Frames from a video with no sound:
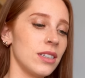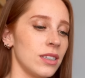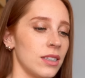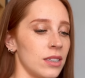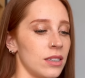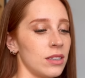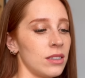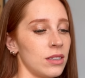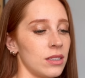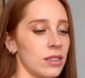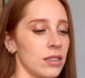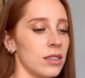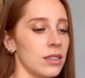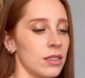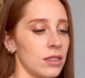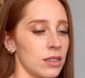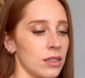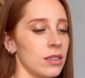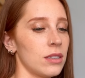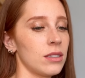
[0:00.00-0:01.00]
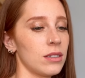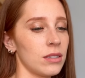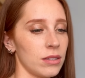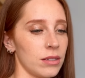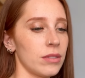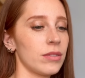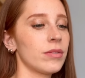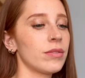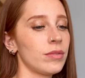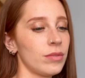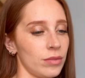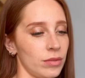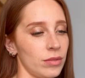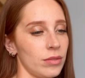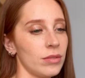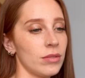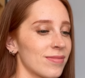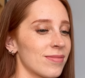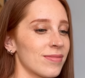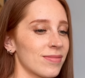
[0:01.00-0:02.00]

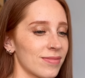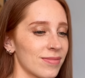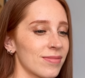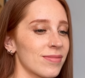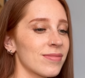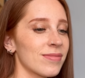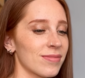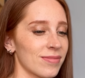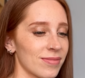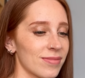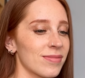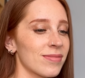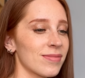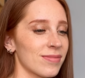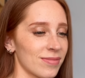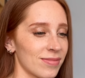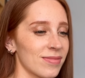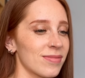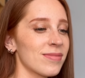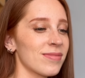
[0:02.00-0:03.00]
Nothing is said.